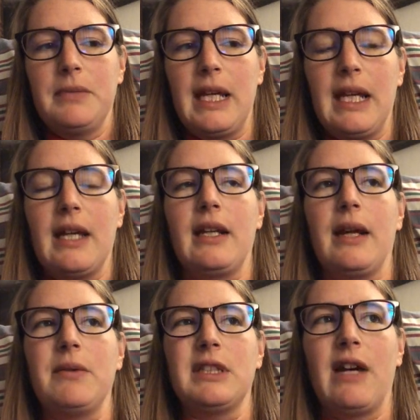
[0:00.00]
And
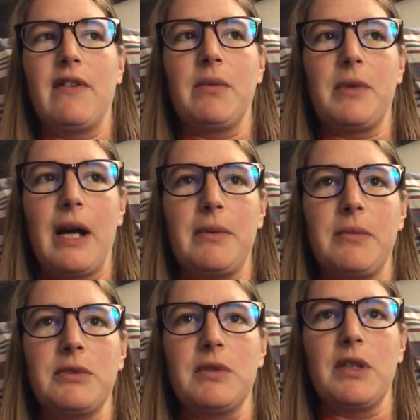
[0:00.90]
I was having
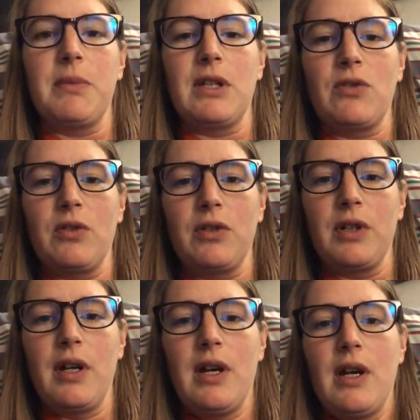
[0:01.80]
problems with my shoulder